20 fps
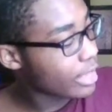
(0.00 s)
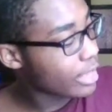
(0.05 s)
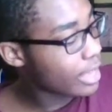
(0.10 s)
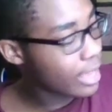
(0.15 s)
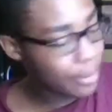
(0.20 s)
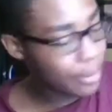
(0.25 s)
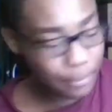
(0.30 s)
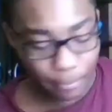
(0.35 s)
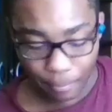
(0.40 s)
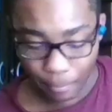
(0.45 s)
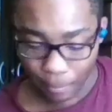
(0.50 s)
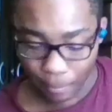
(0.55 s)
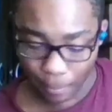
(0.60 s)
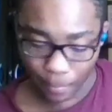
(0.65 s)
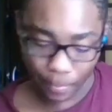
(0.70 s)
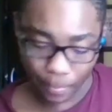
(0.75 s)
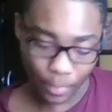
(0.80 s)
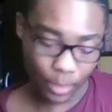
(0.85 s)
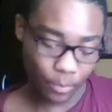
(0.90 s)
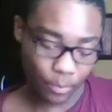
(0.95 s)
that.
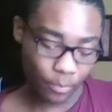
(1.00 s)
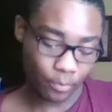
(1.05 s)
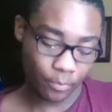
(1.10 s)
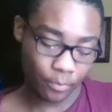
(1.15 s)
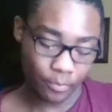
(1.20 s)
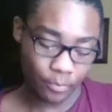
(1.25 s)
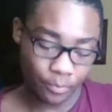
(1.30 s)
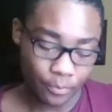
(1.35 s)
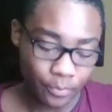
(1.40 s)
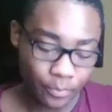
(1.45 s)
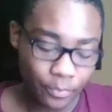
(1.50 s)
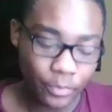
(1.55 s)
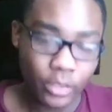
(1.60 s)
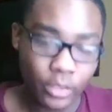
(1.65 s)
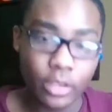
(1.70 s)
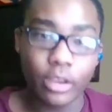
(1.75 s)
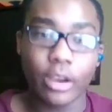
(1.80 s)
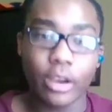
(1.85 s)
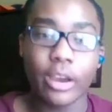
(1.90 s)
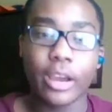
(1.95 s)

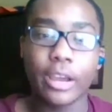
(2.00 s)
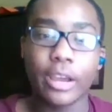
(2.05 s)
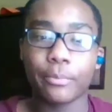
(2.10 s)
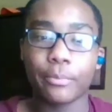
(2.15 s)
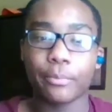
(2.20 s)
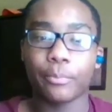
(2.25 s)
All right,